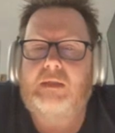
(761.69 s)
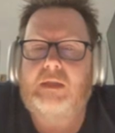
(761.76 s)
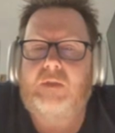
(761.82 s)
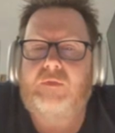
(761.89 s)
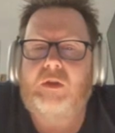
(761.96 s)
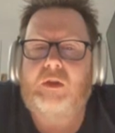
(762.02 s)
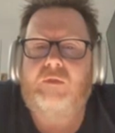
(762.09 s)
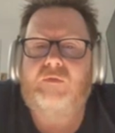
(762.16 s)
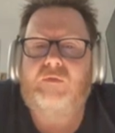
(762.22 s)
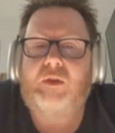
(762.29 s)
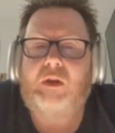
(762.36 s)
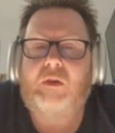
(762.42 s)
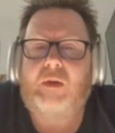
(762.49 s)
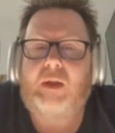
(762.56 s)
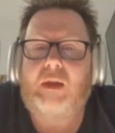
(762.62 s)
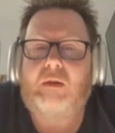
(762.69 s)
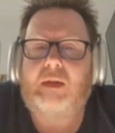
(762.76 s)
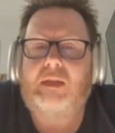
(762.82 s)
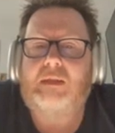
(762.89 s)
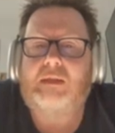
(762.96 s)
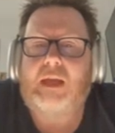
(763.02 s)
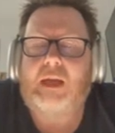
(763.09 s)
and see if you can figure out
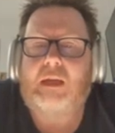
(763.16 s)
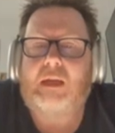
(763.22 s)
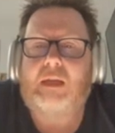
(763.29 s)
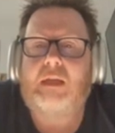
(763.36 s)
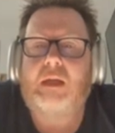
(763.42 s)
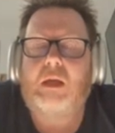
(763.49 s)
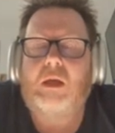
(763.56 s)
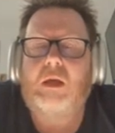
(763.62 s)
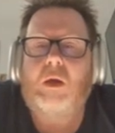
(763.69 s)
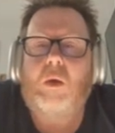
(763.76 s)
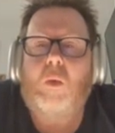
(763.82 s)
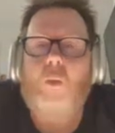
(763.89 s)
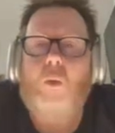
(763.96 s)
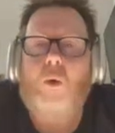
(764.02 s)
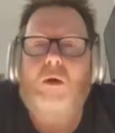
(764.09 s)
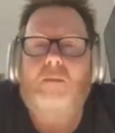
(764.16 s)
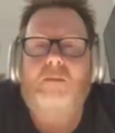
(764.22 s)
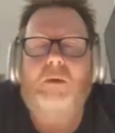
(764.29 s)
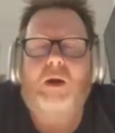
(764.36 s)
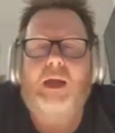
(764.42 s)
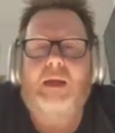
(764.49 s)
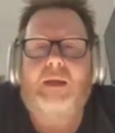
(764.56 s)
exactly what
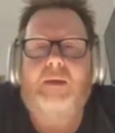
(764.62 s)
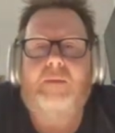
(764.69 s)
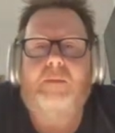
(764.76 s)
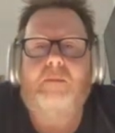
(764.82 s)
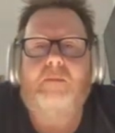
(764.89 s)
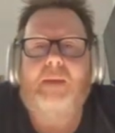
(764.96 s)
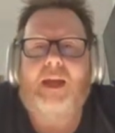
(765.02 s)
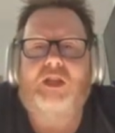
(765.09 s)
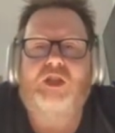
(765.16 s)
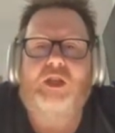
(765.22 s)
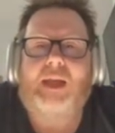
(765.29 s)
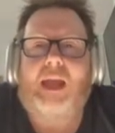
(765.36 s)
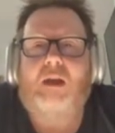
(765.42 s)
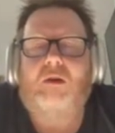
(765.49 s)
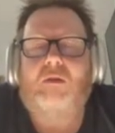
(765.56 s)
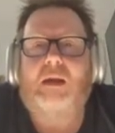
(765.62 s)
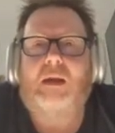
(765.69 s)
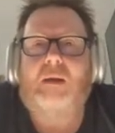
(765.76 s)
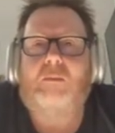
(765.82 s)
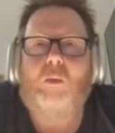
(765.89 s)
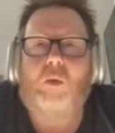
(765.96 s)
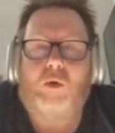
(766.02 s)
my matching
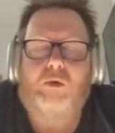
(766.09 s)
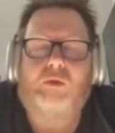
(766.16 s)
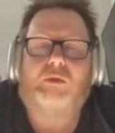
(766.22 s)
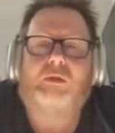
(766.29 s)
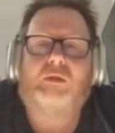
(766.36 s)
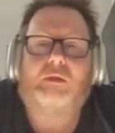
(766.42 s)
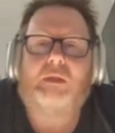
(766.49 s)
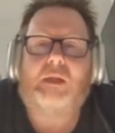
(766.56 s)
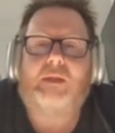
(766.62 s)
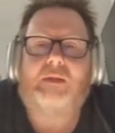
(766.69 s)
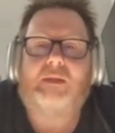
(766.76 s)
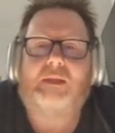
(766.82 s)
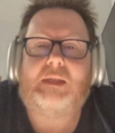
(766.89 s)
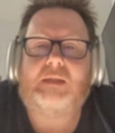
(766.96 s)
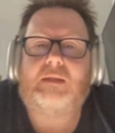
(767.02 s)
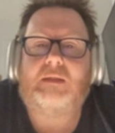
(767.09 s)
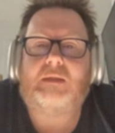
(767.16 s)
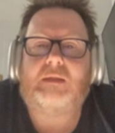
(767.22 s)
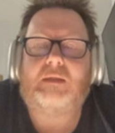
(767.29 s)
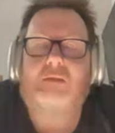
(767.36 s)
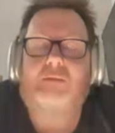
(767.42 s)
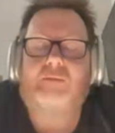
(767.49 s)
outcome was in this
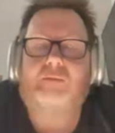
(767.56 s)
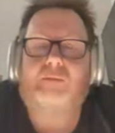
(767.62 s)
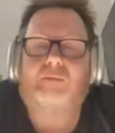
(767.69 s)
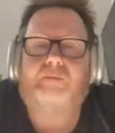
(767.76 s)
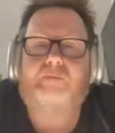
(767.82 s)
instance.